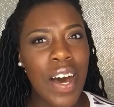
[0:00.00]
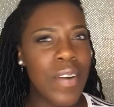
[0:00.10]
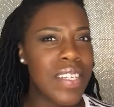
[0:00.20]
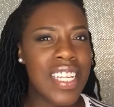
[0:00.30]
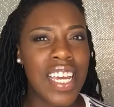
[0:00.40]

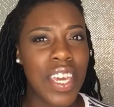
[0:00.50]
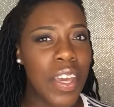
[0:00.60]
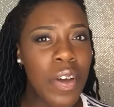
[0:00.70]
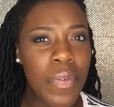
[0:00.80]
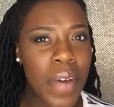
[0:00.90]
always in a
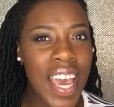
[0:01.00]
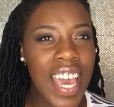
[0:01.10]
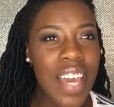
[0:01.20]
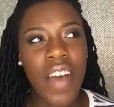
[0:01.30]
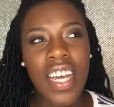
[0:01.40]
cute
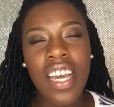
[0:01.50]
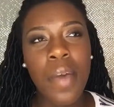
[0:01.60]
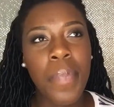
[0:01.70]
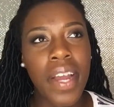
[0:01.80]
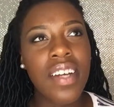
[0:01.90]
way. If I could
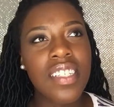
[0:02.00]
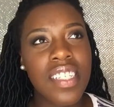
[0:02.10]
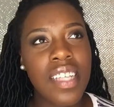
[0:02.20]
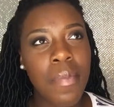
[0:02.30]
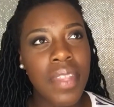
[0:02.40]
compare it
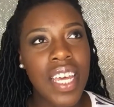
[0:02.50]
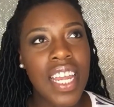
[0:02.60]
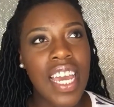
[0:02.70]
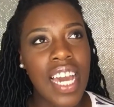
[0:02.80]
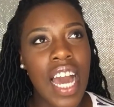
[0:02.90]
to
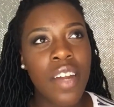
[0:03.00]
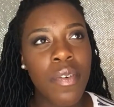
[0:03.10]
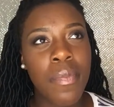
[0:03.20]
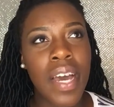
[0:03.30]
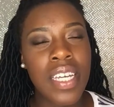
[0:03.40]
something, it kind
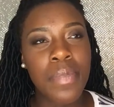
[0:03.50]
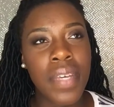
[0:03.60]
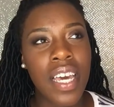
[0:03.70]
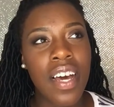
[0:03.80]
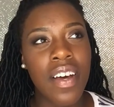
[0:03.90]
of reminds
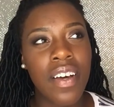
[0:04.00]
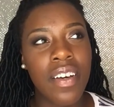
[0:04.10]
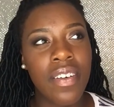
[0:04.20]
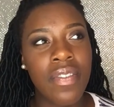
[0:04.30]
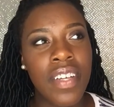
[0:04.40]
me
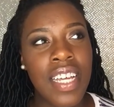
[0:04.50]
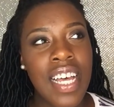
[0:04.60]
of